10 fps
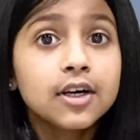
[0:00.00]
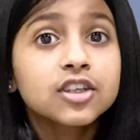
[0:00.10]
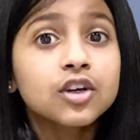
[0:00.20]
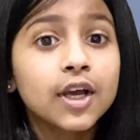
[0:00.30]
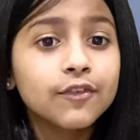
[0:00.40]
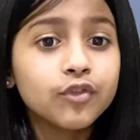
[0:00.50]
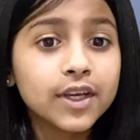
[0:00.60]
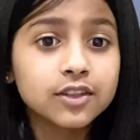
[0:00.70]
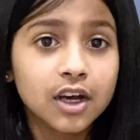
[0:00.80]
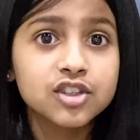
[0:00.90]
So if we
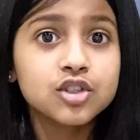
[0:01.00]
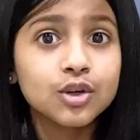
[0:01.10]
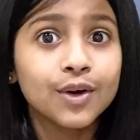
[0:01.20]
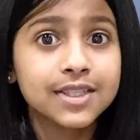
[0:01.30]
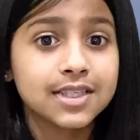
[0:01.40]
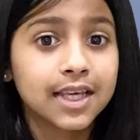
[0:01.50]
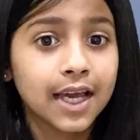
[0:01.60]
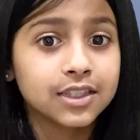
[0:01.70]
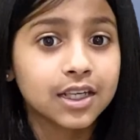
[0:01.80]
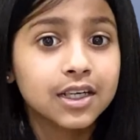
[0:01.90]
toss two coins
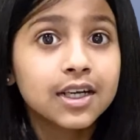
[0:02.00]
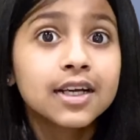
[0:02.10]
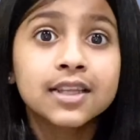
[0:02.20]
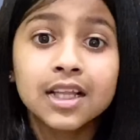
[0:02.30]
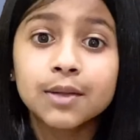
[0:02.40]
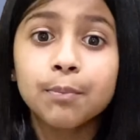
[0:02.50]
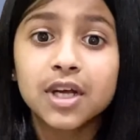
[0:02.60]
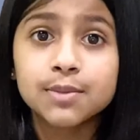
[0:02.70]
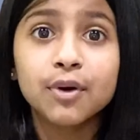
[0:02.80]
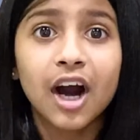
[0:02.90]
together, then the
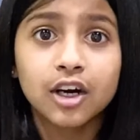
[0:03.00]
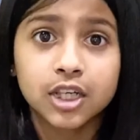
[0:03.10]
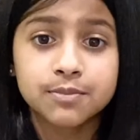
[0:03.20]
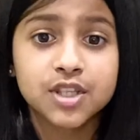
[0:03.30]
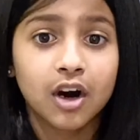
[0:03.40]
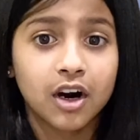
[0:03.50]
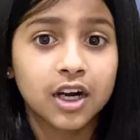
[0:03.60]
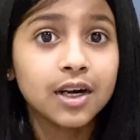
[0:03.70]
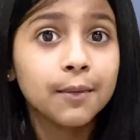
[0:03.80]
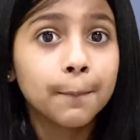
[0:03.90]
possible outcomes
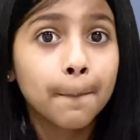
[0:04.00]
are,